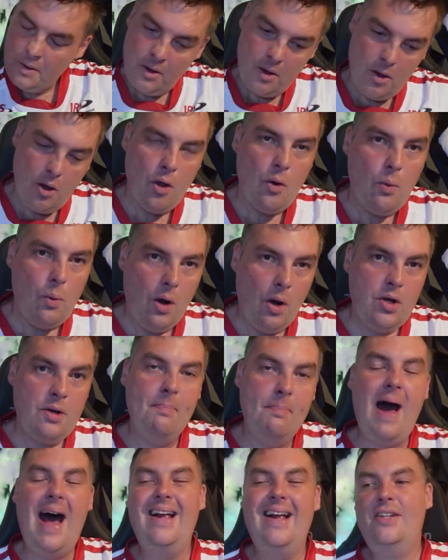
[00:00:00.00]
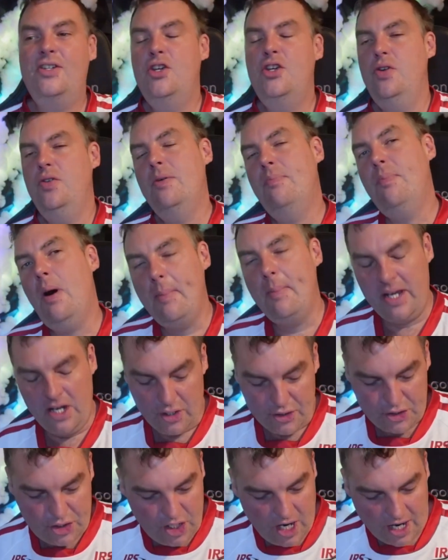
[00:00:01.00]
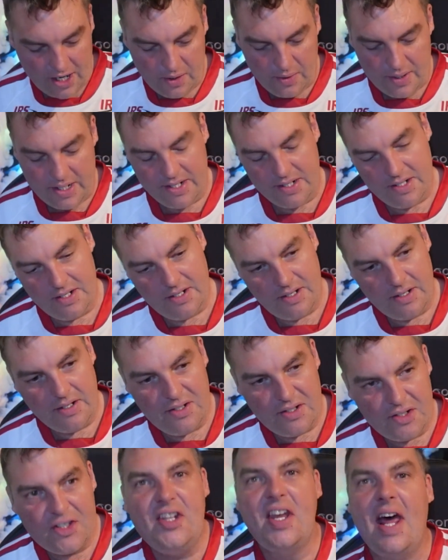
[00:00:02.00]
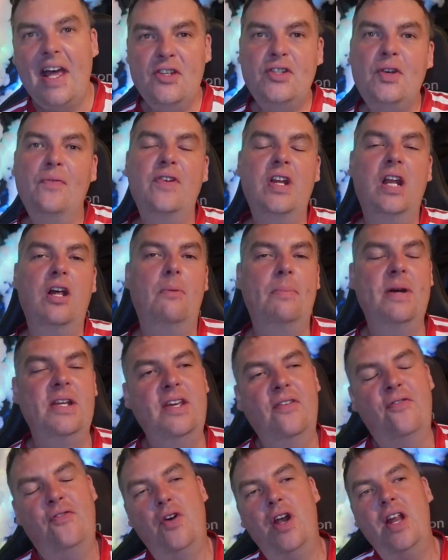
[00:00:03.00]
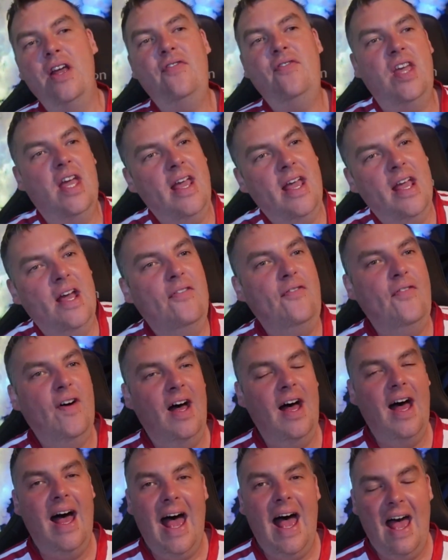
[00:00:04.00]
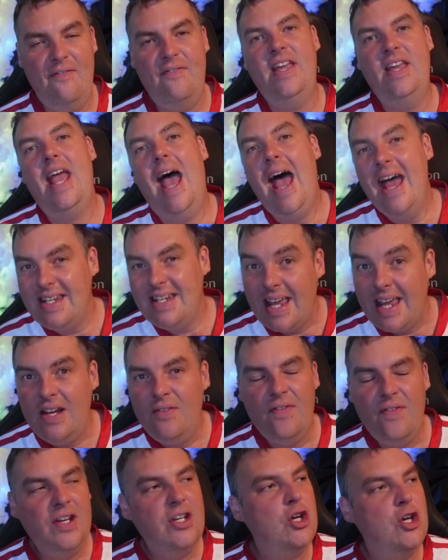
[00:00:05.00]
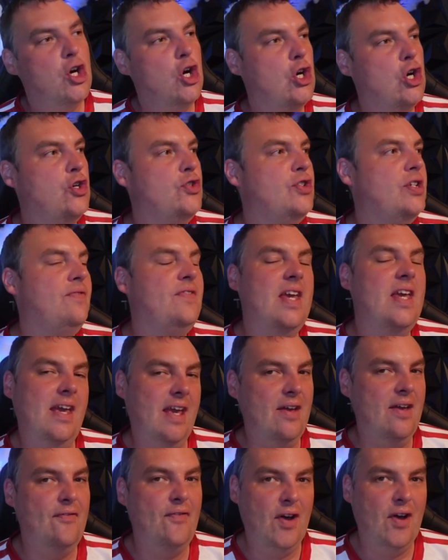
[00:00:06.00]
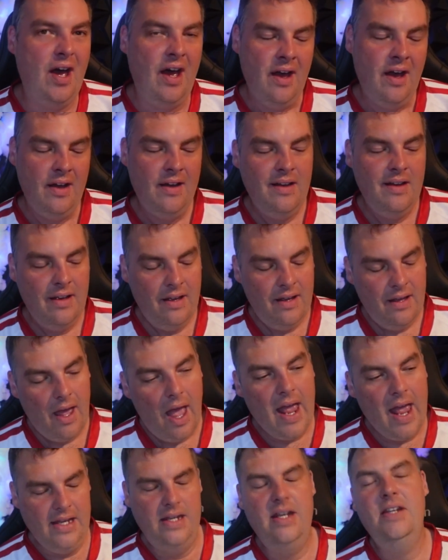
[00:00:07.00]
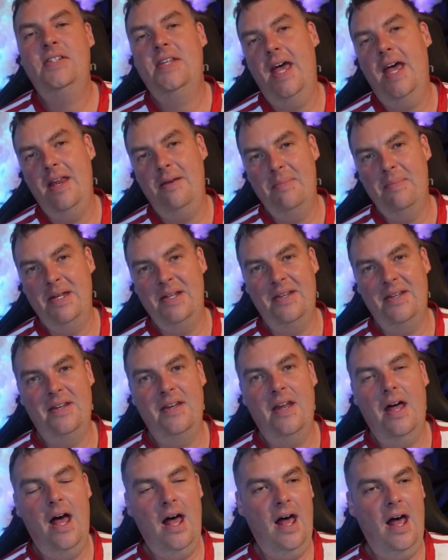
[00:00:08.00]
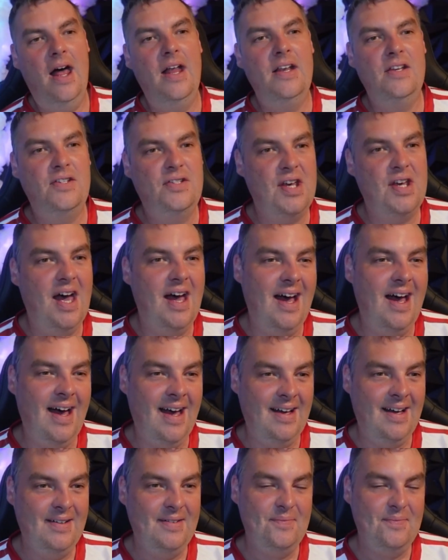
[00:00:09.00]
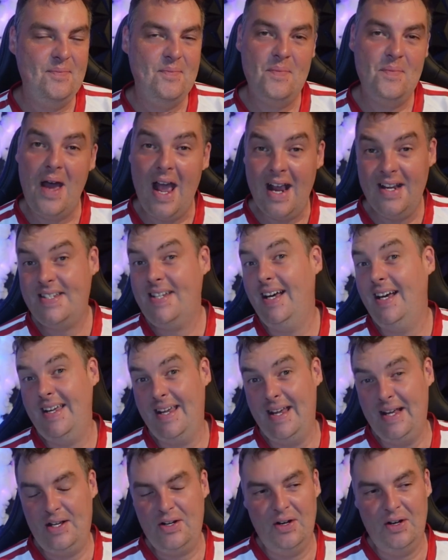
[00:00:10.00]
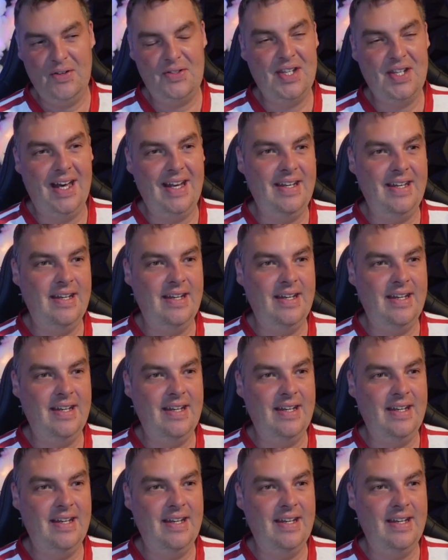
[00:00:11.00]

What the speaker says: Welcome back to the Pommy and Oz channel, and today something a little bit different. If you're here for heavy edited videos, if you're here for entertainment and exciting content,